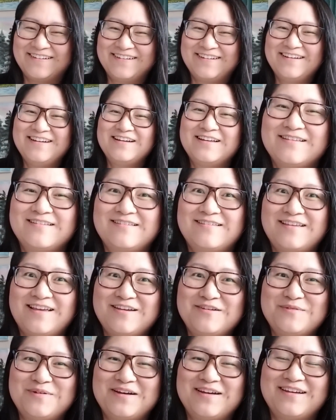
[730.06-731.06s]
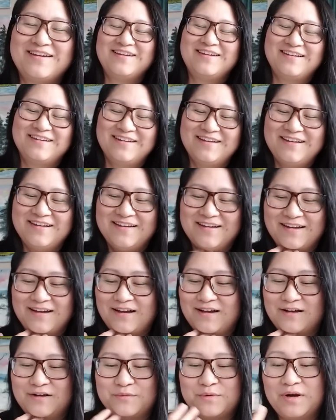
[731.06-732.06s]
segue.
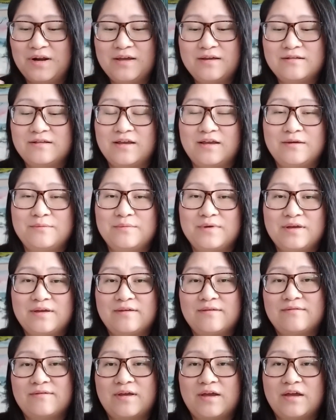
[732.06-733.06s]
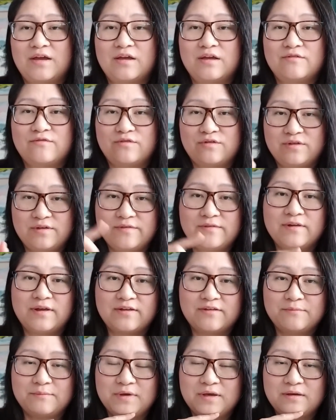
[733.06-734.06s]
Uh, what I claim is that for this
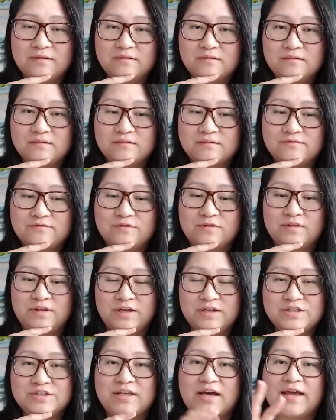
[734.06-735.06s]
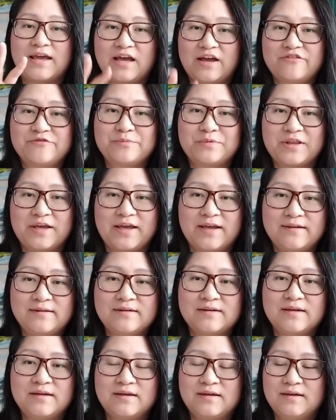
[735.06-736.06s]
next meal, for lunch that I have
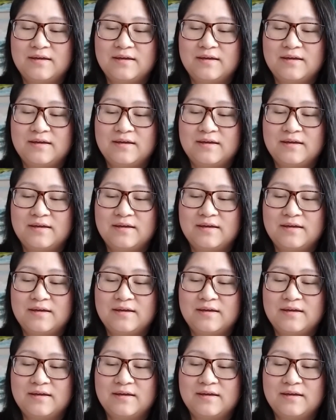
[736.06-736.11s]
planned,